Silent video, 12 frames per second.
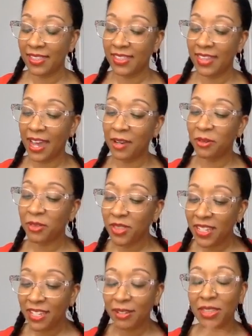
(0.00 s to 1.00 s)
I don't
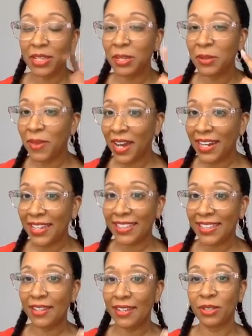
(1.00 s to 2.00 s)
think with anybody
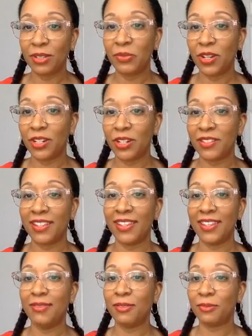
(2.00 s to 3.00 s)
that it really registered that
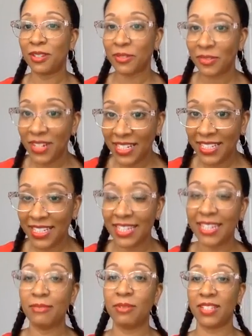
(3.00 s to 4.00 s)
he was resurrected.
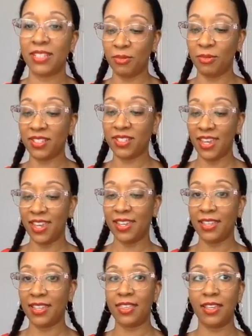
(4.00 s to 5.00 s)
They were saying
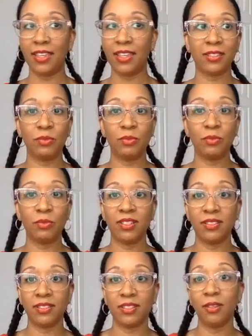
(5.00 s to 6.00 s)
that they thought
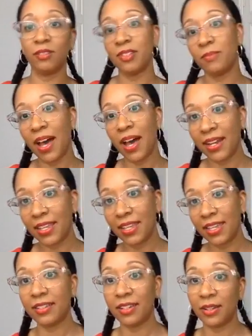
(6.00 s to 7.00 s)
someone stole his body
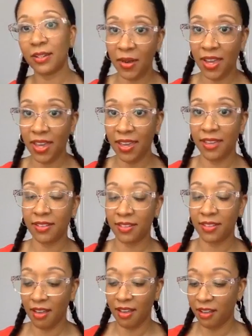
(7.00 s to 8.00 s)
and took it away and
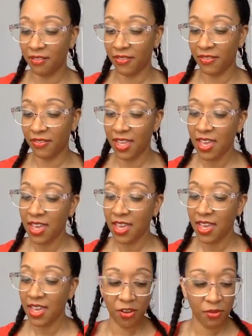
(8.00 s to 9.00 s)
all of that.
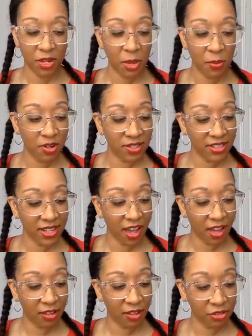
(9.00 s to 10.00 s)
So if we come on
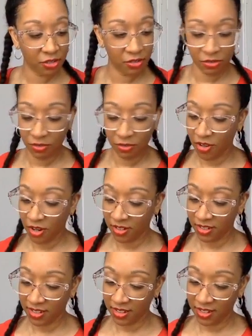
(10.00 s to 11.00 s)
down to
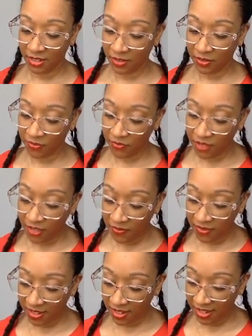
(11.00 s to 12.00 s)
verses
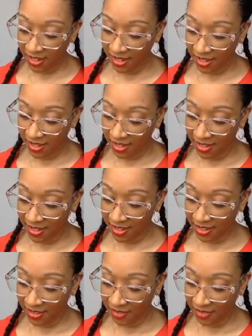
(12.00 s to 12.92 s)
15,